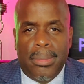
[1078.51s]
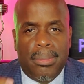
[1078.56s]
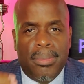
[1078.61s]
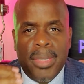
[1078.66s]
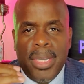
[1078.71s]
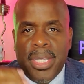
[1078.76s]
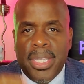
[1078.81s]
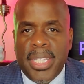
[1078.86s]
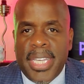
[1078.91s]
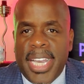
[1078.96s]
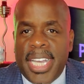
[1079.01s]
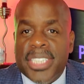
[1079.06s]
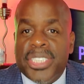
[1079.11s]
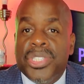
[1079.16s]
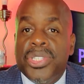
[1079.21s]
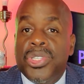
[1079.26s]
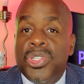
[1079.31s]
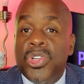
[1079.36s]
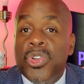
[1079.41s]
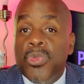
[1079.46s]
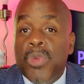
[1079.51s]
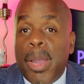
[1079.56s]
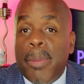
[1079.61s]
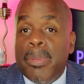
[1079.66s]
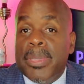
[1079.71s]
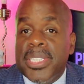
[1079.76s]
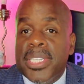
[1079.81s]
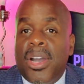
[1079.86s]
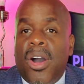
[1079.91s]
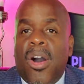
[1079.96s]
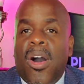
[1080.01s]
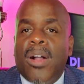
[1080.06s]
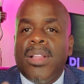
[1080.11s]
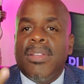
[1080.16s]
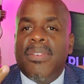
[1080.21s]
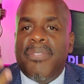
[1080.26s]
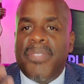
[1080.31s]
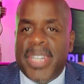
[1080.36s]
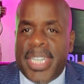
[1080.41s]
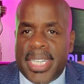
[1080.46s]
Yes, you represent all
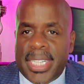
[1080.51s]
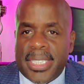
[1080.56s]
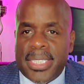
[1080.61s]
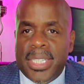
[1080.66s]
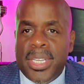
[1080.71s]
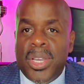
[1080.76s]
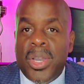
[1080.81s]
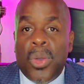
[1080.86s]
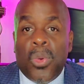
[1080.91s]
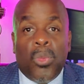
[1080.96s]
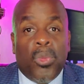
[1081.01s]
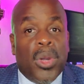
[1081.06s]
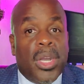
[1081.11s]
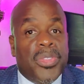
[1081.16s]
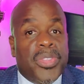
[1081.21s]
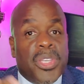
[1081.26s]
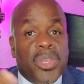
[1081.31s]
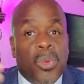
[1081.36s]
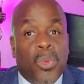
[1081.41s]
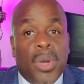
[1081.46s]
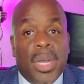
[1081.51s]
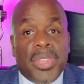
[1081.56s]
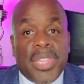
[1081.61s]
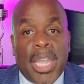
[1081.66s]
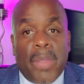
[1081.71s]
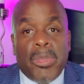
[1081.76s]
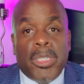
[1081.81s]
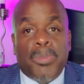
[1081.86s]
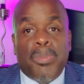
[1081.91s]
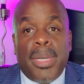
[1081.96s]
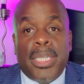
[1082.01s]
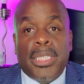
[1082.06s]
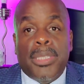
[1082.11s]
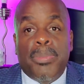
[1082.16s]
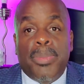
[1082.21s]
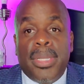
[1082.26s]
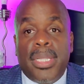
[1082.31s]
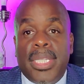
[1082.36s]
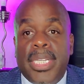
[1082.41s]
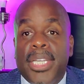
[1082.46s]
of us, whether you want that
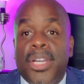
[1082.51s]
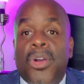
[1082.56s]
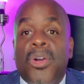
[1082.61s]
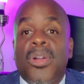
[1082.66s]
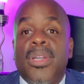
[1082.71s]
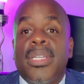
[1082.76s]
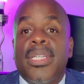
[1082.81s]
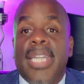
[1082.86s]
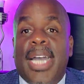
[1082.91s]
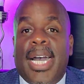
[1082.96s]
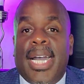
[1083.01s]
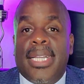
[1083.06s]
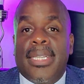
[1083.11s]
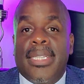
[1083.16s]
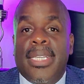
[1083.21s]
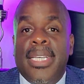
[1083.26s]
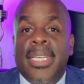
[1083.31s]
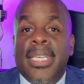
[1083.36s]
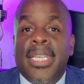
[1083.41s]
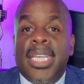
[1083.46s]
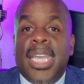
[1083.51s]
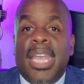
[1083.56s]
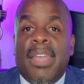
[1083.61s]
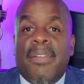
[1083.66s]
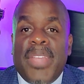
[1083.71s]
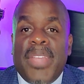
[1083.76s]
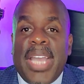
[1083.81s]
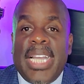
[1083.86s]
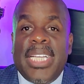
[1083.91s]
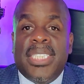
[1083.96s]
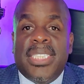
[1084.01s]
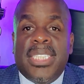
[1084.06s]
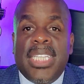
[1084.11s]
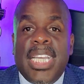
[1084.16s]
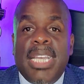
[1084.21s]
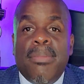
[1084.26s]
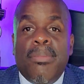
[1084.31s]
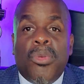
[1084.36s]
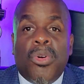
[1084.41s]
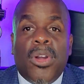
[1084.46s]
responsibility or not. If
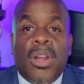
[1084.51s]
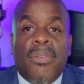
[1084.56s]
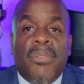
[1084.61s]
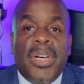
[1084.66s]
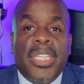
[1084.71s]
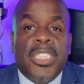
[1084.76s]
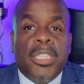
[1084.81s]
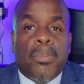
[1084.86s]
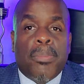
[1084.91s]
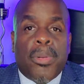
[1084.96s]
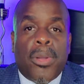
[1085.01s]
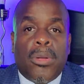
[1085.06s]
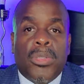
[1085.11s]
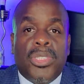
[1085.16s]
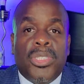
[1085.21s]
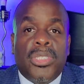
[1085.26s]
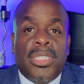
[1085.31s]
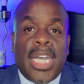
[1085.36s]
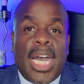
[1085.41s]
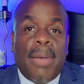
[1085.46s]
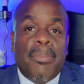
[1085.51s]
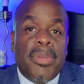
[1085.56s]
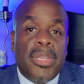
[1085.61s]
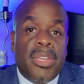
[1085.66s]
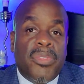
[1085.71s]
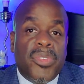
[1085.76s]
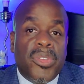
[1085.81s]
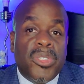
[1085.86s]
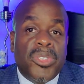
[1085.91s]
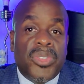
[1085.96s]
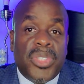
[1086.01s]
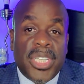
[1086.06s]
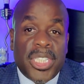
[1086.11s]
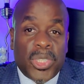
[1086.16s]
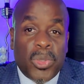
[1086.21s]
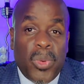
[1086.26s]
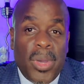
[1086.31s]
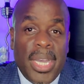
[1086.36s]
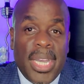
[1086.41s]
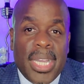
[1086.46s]
see more of us approach job interviews
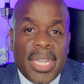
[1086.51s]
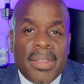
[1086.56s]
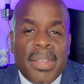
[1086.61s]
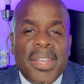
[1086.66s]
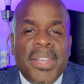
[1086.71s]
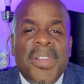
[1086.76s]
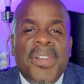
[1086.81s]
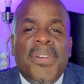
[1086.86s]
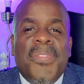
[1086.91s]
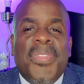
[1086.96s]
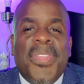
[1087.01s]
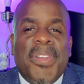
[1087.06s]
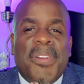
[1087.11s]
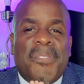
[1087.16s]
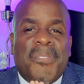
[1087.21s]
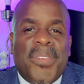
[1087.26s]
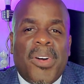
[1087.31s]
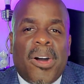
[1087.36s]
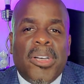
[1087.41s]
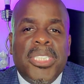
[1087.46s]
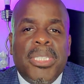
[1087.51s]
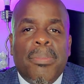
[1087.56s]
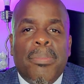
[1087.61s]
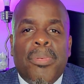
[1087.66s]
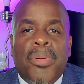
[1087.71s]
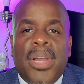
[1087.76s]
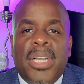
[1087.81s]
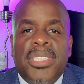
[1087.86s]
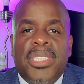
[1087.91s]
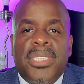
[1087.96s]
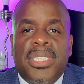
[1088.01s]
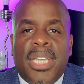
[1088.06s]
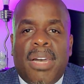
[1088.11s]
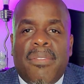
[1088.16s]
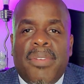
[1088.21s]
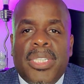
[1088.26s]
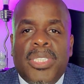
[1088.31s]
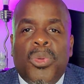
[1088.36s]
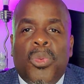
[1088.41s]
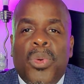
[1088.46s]
this way, their false impressions
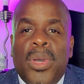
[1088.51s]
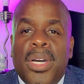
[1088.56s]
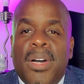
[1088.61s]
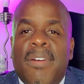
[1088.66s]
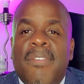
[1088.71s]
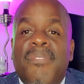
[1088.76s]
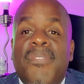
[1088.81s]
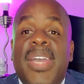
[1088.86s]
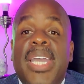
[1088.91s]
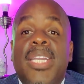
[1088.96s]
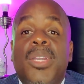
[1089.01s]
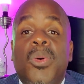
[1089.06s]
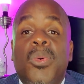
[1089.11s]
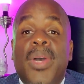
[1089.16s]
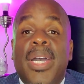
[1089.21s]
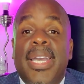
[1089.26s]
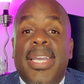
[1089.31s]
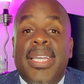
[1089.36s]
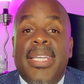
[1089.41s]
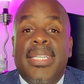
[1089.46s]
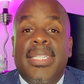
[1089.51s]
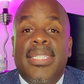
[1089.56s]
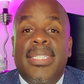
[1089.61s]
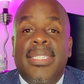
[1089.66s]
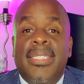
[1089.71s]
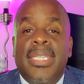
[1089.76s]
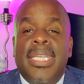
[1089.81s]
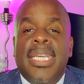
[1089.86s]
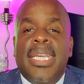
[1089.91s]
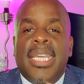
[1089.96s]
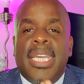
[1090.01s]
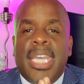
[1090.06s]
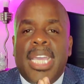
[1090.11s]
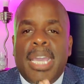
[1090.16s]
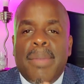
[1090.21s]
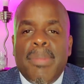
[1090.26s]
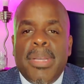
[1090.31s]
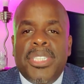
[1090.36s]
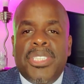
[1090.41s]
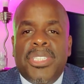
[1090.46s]
of us will fade away.
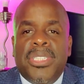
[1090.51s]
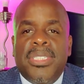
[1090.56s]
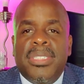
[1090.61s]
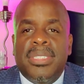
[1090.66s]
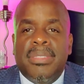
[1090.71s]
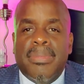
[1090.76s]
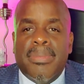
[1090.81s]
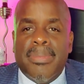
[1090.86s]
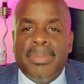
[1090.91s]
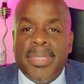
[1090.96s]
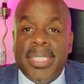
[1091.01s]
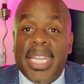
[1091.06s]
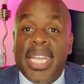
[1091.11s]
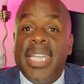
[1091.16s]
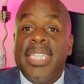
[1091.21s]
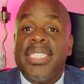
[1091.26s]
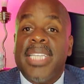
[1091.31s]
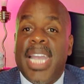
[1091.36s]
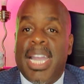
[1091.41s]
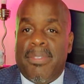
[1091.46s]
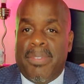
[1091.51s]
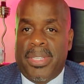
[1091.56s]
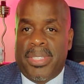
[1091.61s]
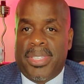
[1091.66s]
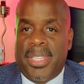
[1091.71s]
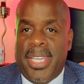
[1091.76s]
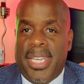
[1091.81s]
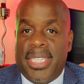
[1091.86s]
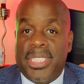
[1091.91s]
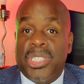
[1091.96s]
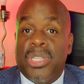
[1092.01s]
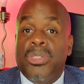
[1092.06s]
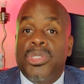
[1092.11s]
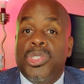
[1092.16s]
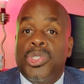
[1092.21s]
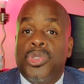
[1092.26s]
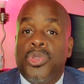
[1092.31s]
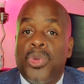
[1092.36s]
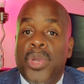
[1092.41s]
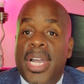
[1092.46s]
Image is everything, so
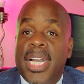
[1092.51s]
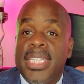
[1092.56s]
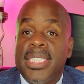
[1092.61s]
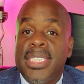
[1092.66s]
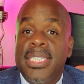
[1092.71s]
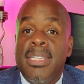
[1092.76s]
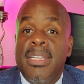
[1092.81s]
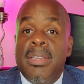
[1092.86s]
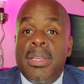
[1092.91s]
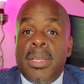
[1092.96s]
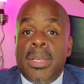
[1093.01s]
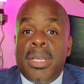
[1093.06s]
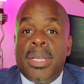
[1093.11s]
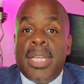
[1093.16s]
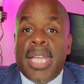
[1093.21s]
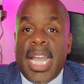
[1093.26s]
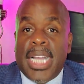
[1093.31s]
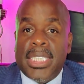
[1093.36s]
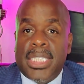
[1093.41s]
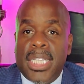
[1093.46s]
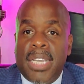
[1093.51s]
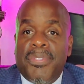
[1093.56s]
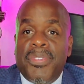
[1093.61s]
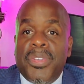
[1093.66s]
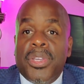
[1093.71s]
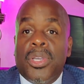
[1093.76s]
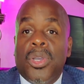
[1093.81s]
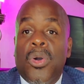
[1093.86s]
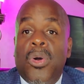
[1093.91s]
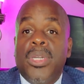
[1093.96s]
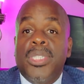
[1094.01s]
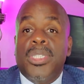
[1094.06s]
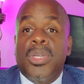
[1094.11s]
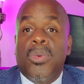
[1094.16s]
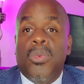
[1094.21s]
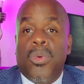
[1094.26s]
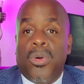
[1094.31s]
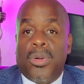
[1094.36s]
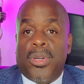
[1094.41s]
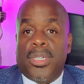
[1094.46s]
dress as if you're going to
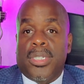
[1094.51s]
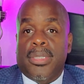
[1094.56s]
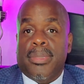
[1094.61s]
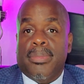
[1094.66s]
war.